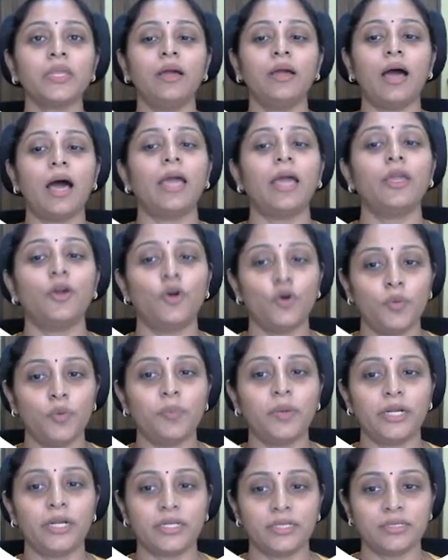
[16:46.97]
I
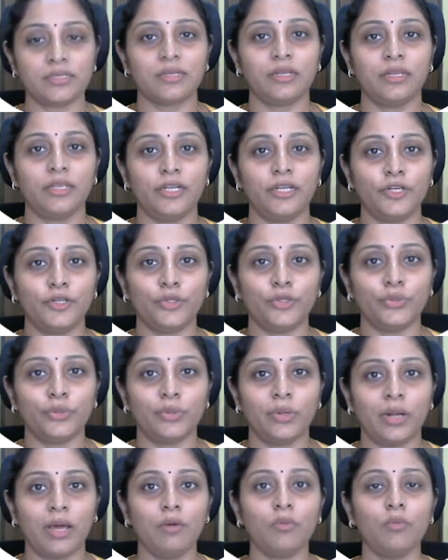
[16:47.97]
hope it is clear to you
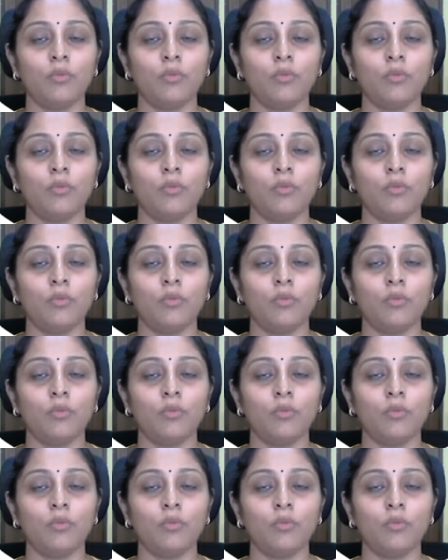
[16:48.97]
now